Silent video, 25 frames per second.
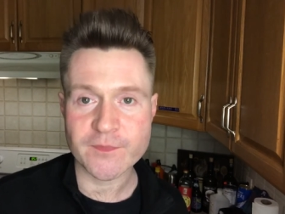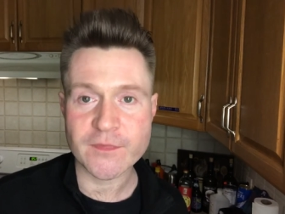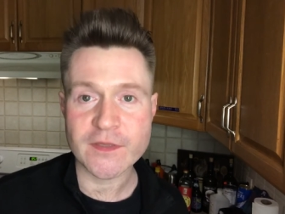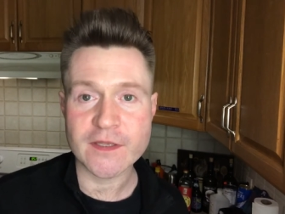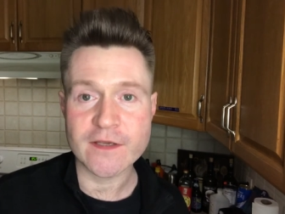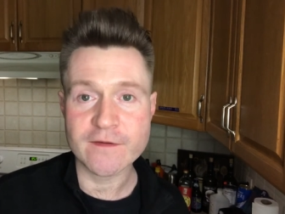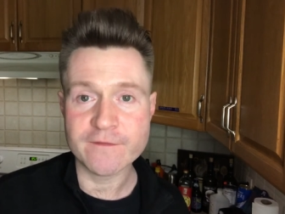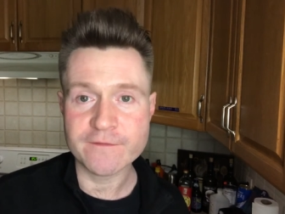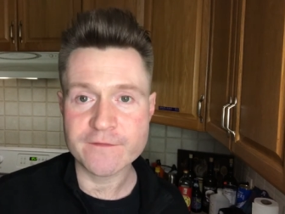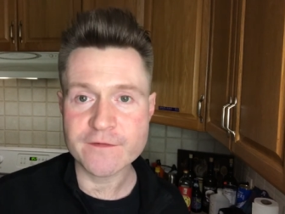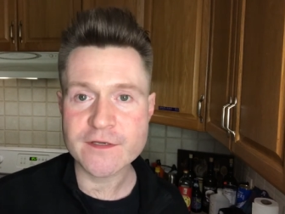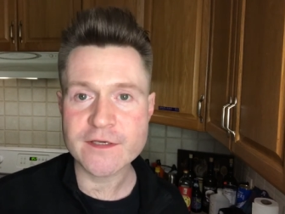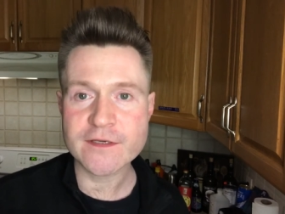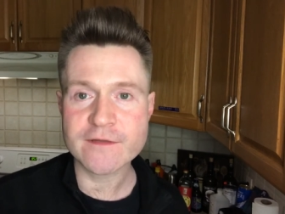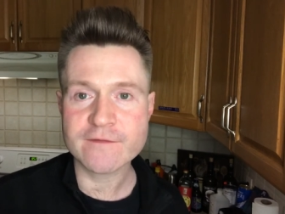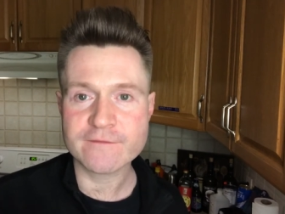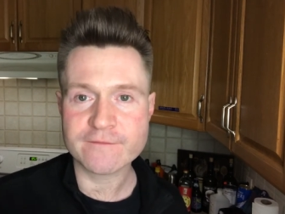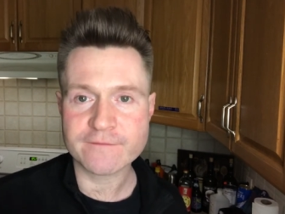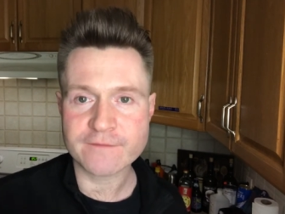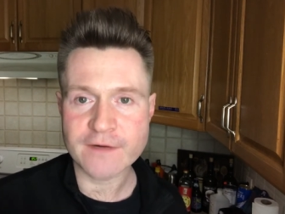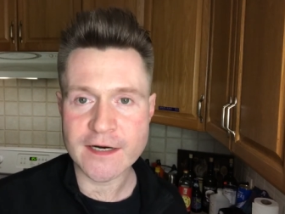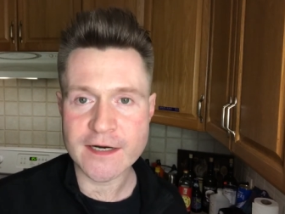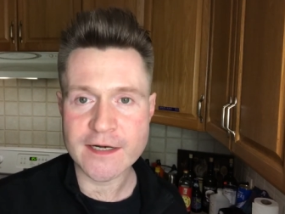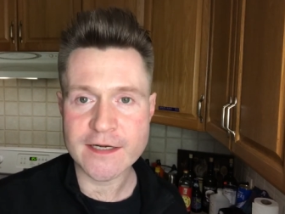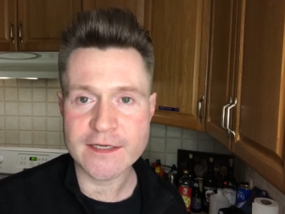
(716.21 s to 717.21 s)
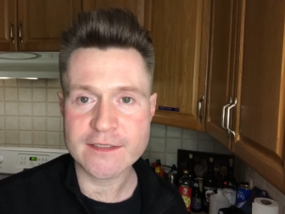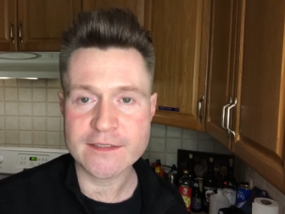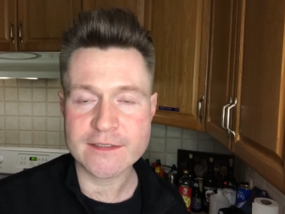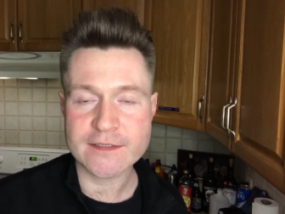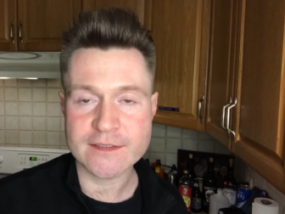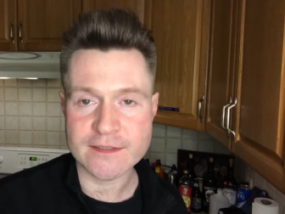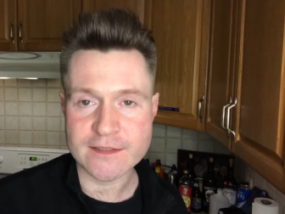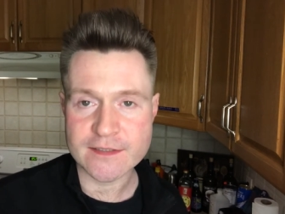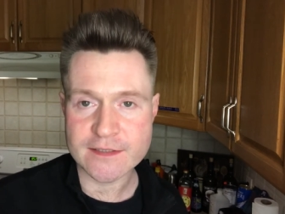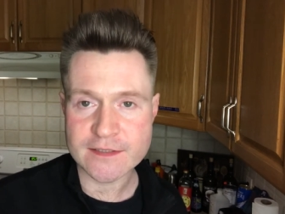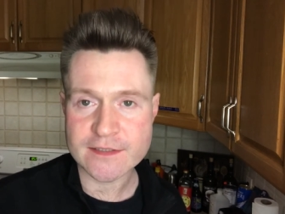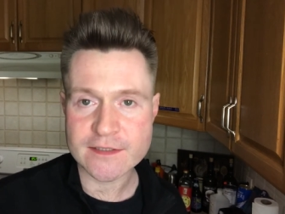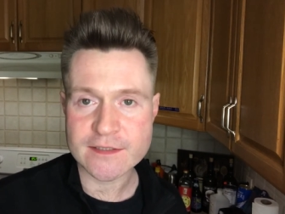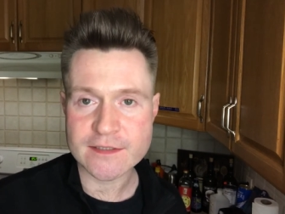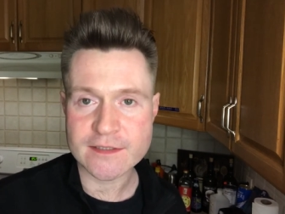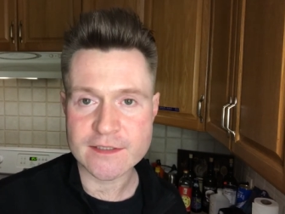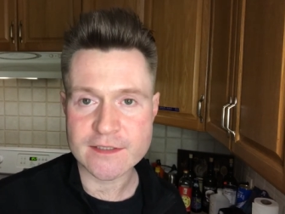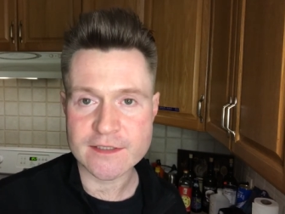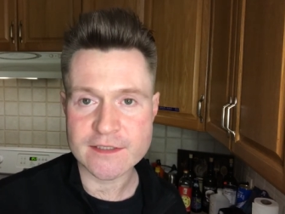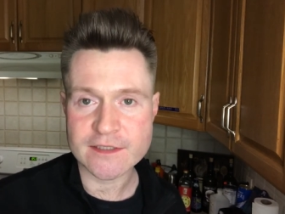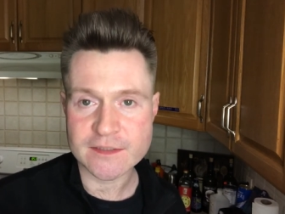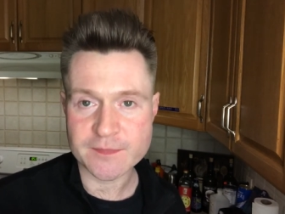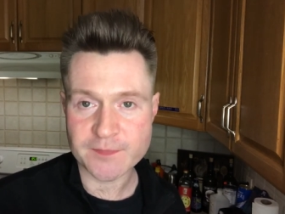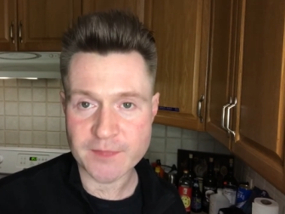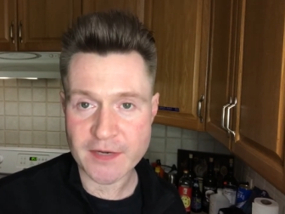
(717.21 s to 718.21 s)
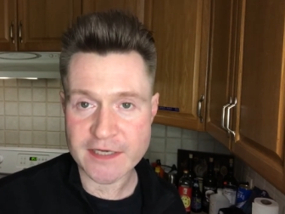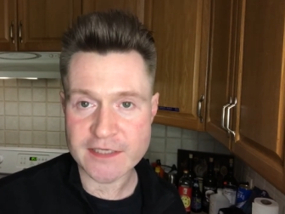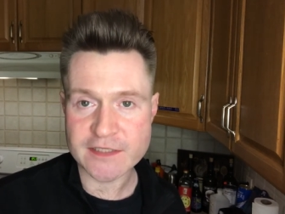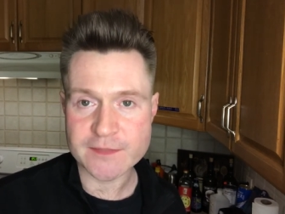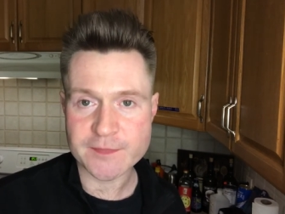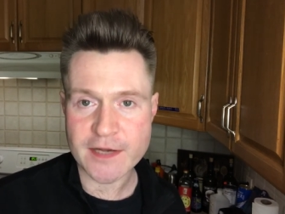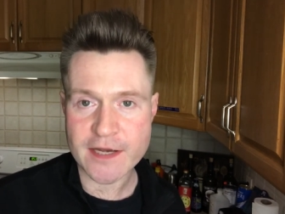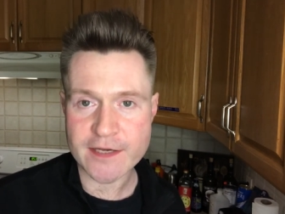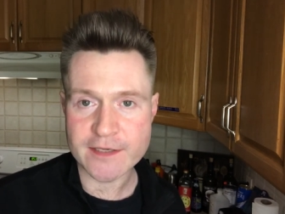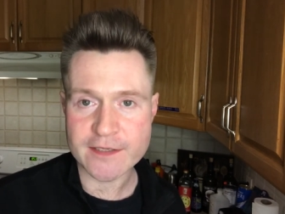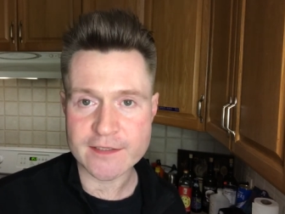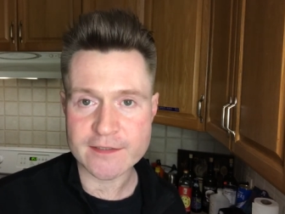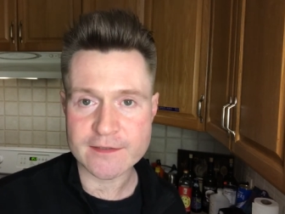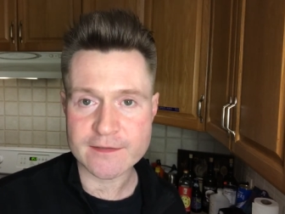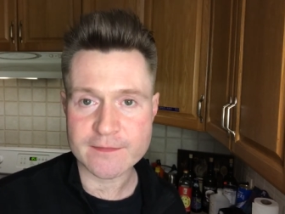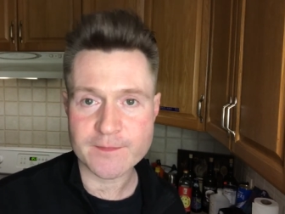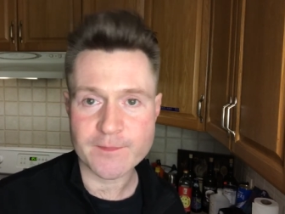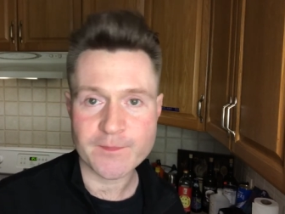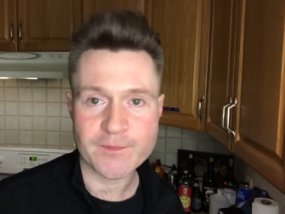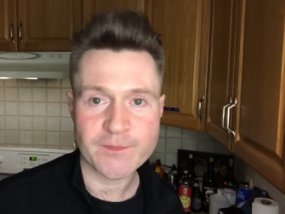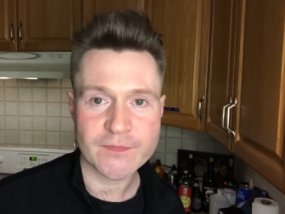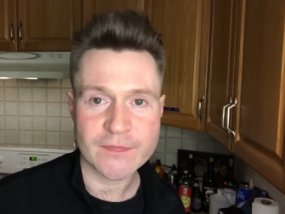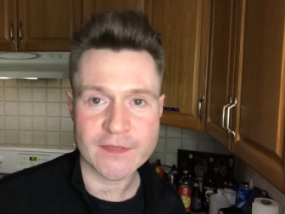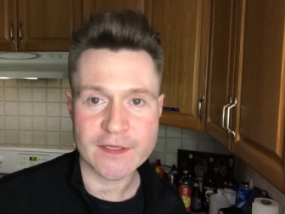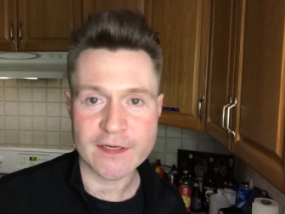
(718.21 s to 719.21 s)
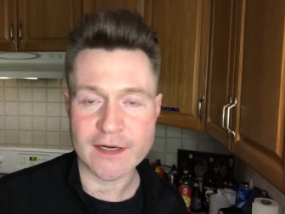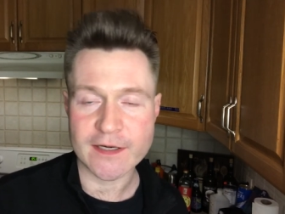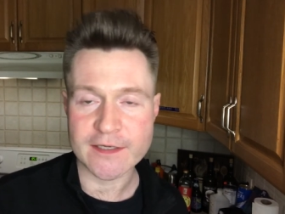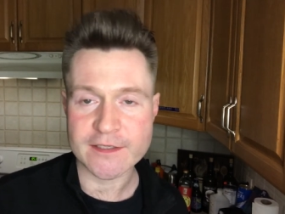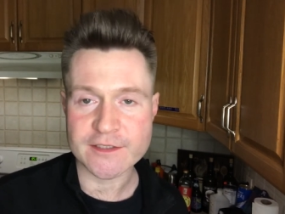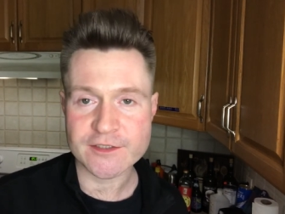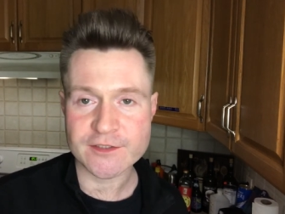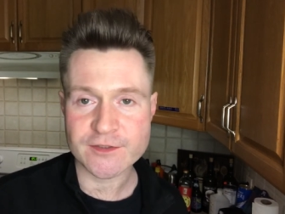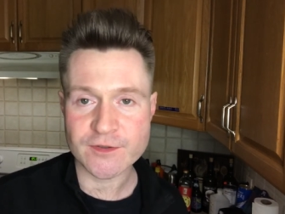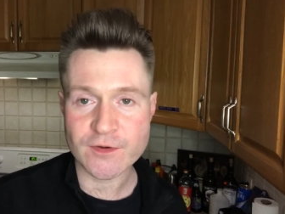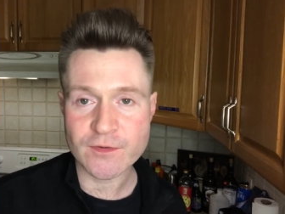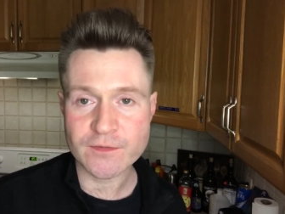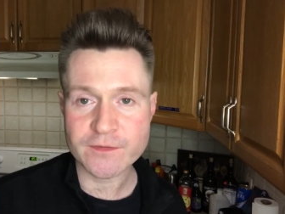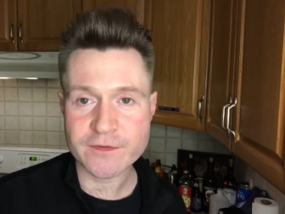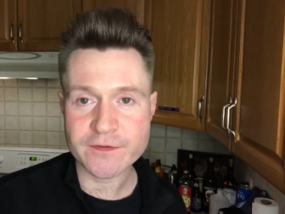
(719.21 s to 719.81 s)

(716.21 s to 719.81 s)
If you can find this spice packet, I strongly